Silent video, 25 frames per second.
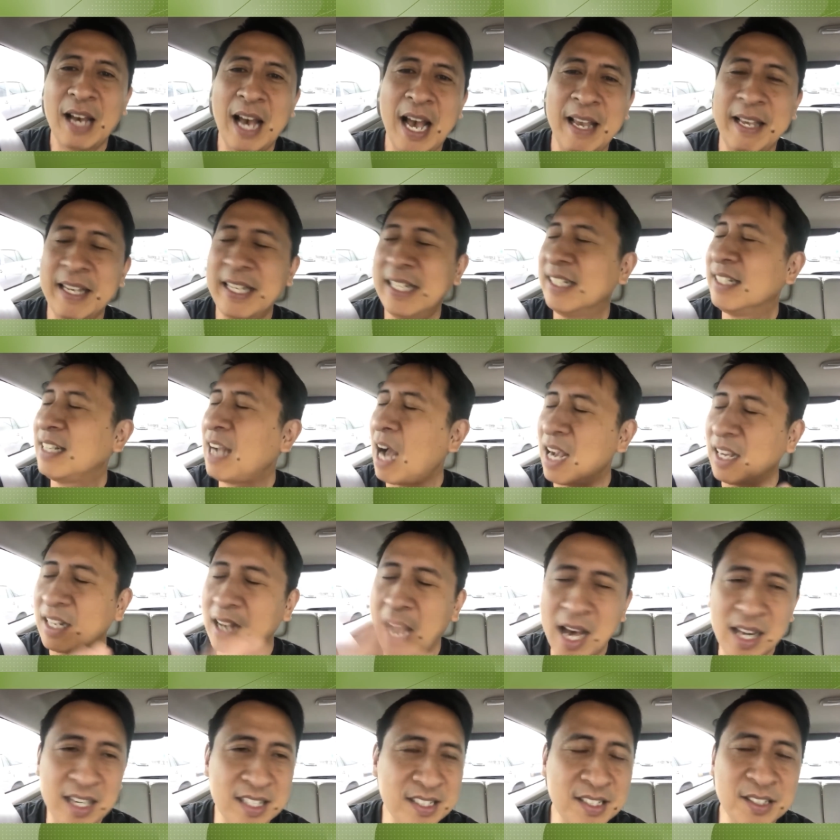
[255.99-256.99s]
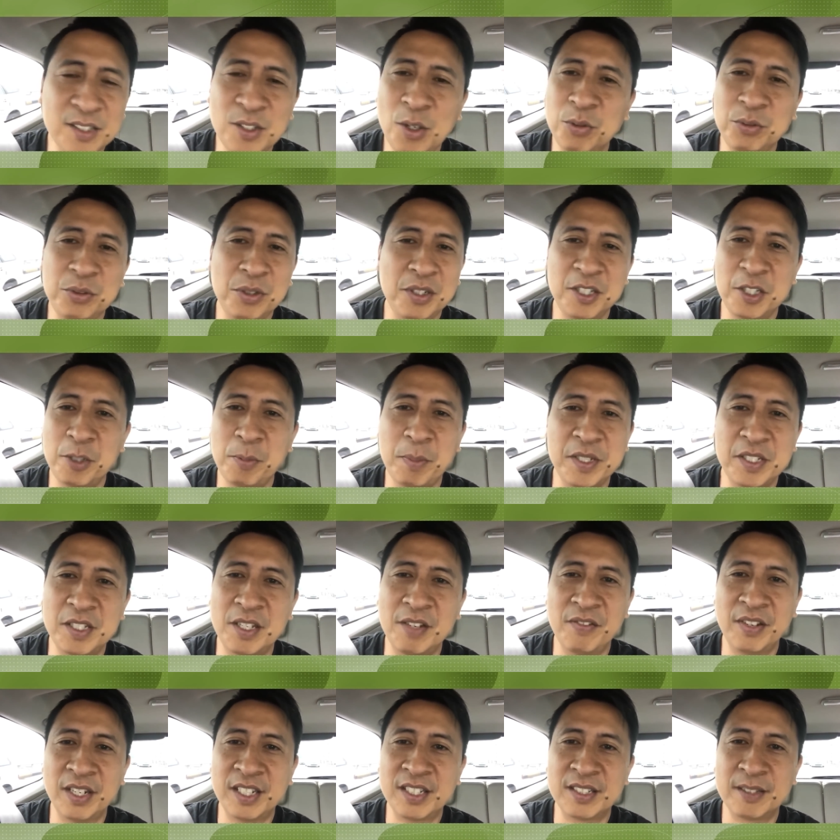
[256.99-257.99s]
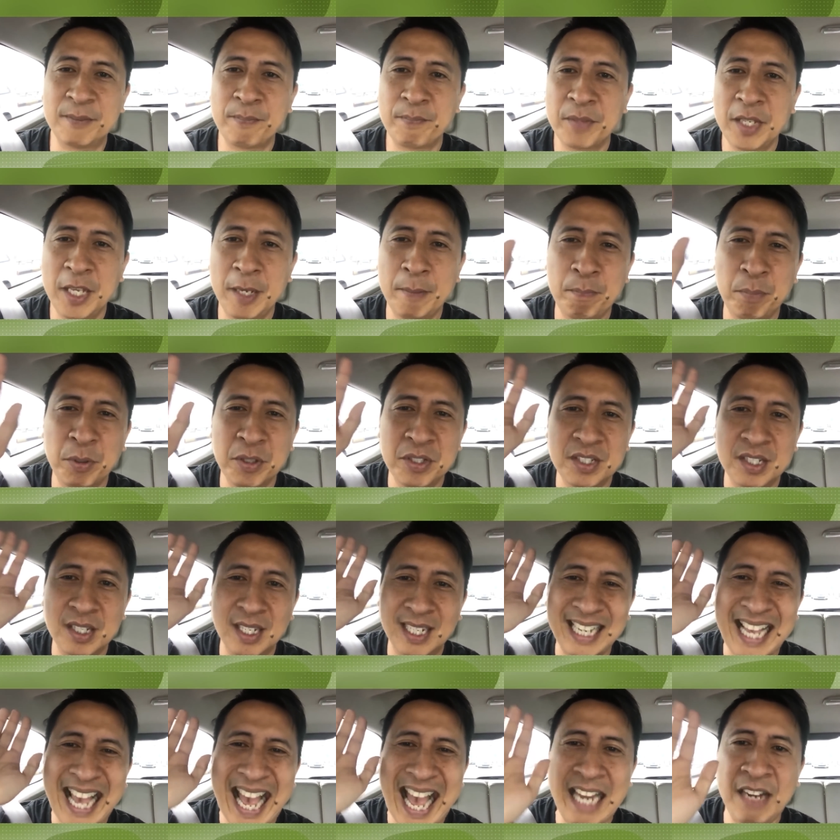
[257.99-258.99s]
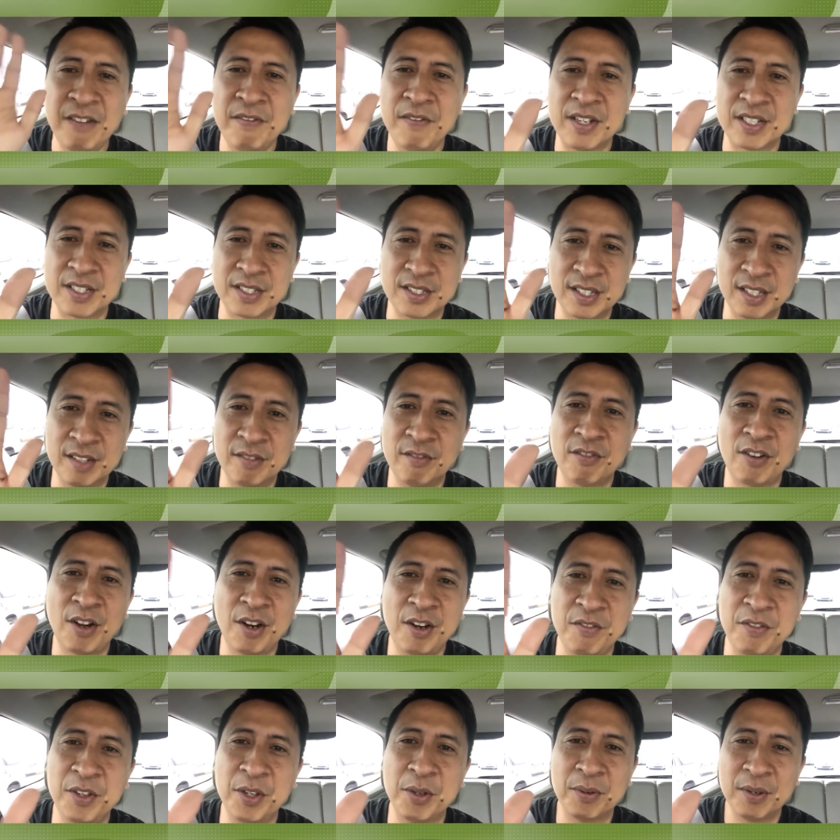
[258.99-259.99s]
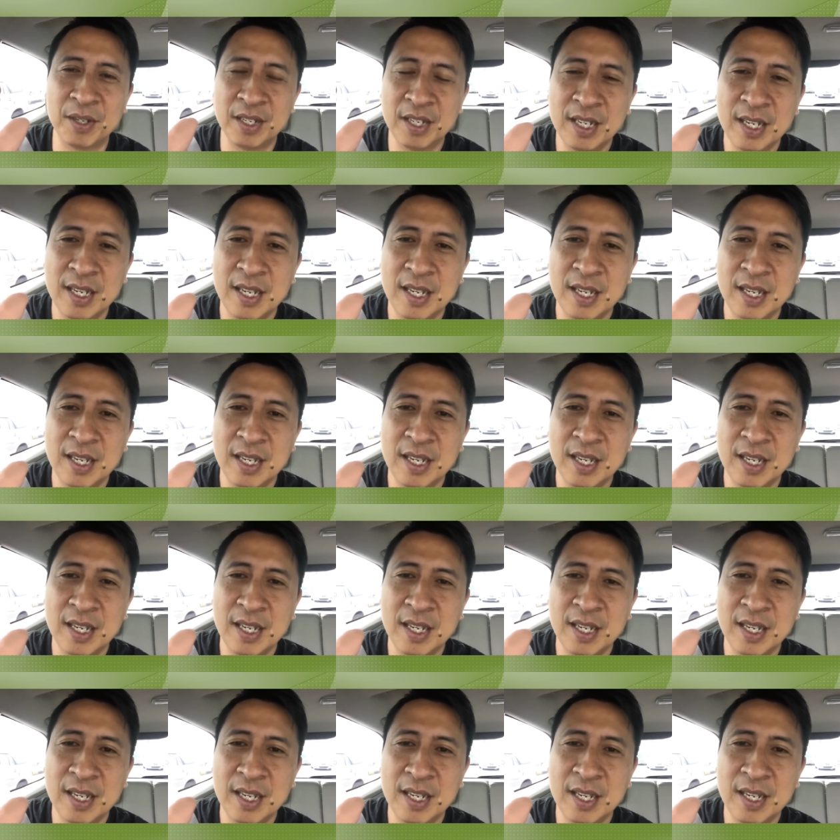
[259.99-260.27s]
I God doesn't go to the specifics. He puts a canvas in front of you,